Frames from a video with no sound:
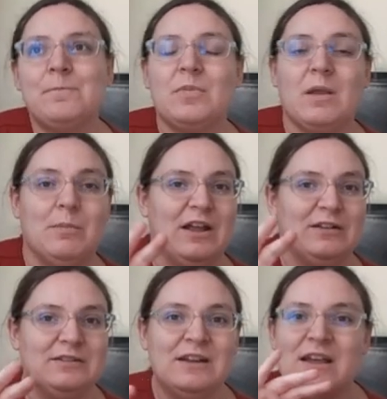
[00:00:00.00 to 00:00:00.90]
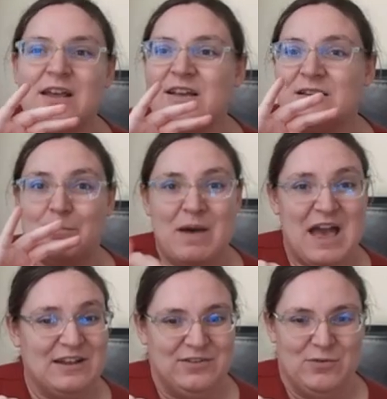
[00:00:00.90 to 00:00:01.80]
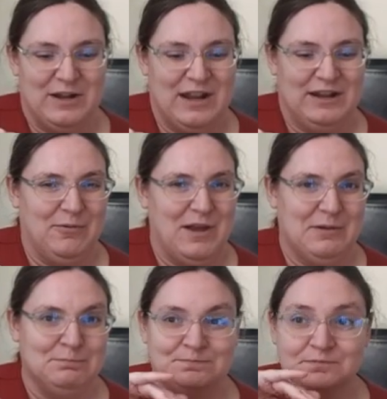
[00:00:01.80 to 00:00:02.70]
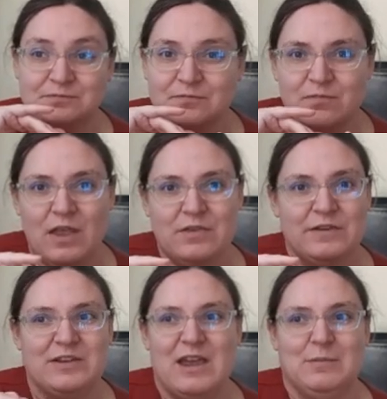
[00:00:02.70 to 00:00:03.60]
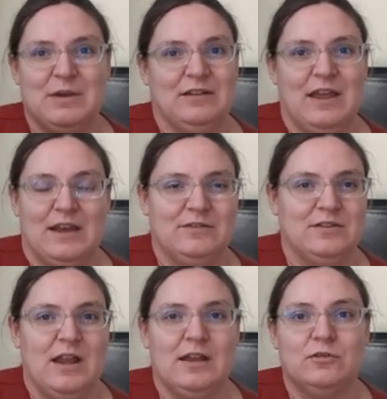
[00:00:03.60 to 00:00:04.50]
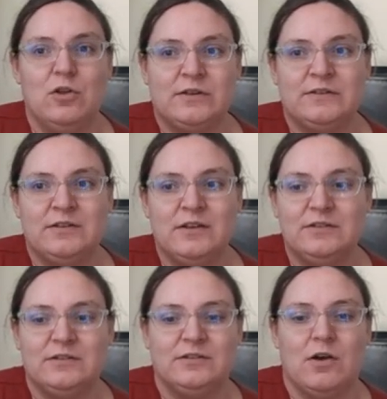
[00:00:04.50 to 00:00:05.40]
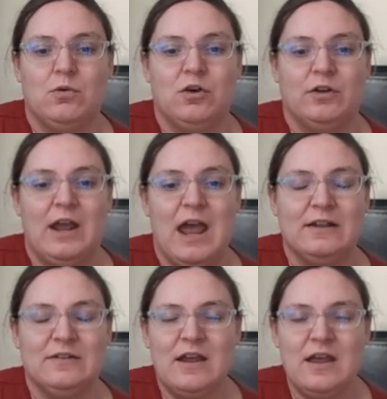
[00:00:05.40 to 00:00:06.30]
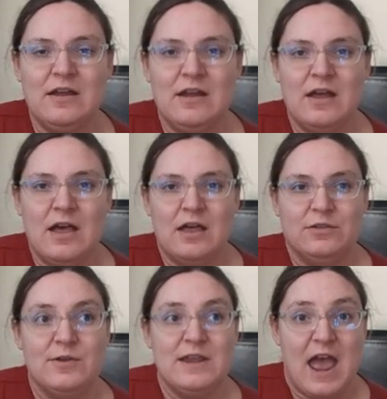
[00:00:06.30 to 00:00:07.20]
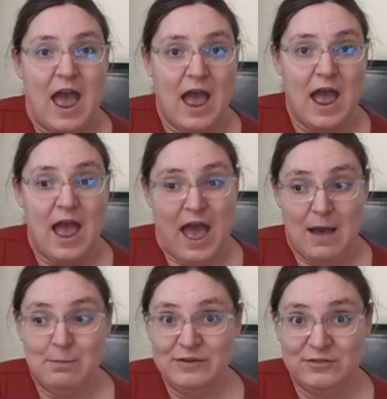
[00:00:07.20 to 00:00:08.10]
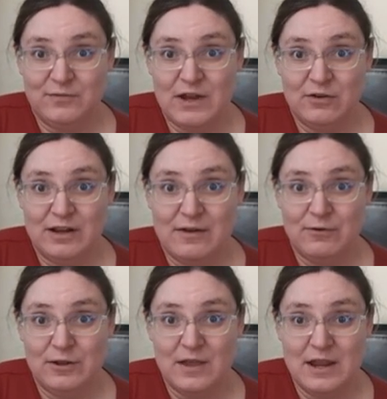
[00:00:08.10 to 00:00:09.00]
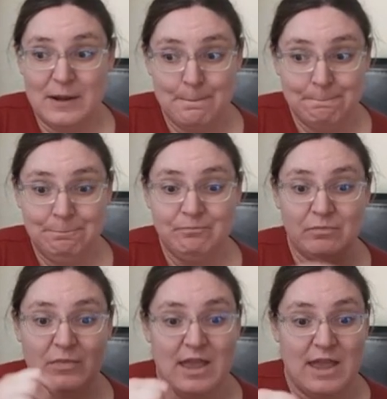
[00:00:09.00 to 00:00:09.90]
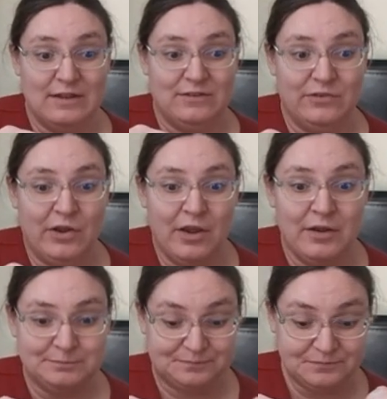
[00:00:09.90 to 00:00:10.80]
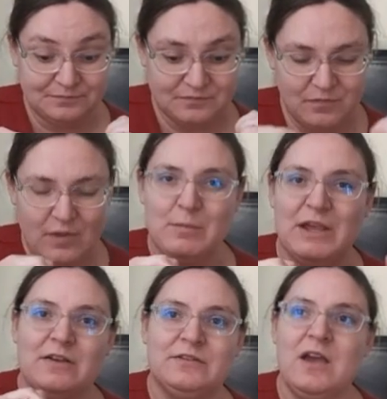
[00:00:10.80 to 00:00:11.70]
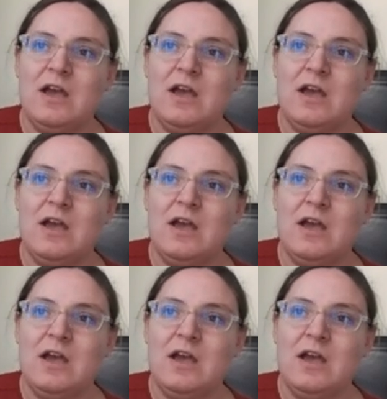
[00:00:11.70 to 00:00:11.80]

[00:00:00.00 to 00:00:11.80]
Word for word: But back to it anyway. This game, it like I said, it looks so good and the atmosphere and everything, it because